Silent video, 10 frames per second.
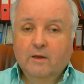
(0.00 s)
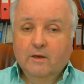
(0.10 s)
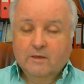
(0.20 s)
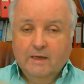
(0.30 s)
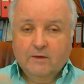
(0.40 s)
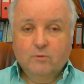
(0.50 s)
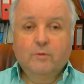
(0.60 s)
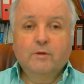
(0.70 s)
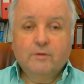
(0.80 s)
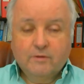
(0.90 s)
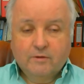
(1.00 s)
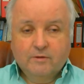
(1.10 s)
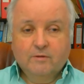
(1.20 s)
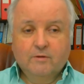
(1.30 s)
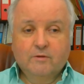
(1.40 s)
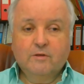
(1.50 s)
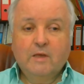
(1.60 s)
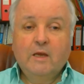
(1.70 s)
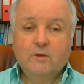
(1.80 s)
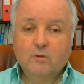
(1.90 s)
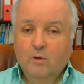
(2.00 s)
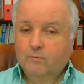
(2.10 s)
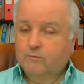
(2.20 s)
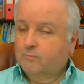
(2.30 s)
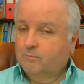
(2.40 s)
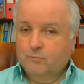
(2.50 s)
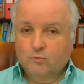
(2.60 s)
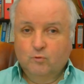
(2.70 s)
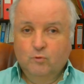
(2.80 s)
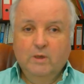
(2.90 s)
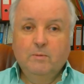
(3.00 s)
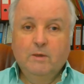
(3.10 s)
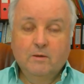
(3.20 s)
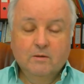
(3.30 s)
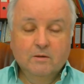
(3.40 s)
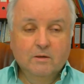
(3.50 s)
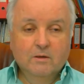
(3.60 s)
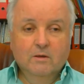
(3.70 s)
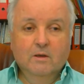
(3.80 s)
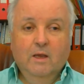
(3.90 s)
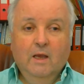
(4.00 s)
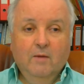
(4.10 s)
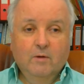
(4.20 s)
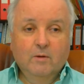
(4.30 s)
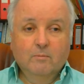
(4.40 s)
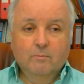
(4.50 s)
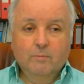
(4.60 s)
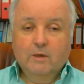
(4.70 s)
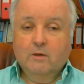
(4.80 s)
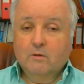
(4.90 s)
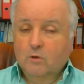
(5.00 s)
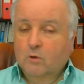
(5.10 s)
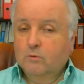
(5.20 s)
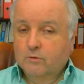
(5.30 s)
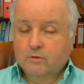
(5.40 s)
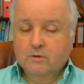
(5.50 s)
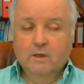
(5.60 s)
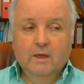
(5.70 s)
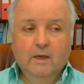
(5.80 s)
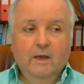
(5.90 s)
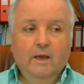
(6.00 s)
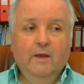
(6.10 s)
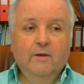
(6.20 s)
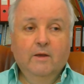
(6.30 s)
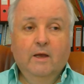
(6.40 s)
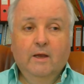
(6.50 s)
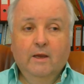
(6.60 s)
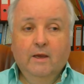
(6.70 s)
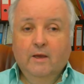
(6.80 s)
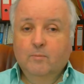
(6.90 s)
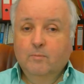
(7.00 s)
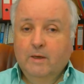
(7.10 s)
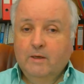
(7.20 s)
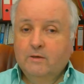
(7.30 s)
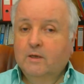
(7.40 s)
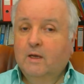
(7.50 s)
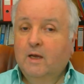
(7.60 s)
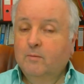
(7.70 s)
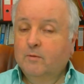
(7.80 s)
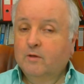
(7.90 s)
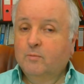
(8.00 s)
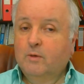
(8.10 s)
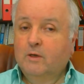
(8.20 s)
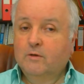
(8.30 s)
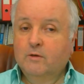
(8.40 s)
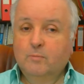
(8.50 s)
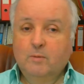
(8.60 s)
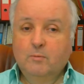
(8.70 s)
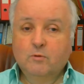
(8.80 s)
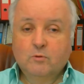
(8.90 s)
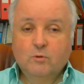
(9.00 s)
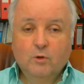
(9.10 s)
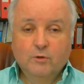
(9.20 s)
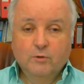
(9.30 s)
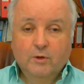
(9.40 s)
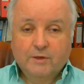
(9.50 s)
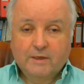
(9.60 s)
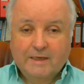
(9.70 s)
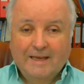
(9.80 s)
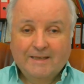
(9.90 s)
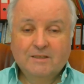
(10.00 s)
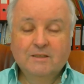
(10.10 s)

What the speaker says: get to this state of dreaming, having big goals. And I had many times experienced that people could not get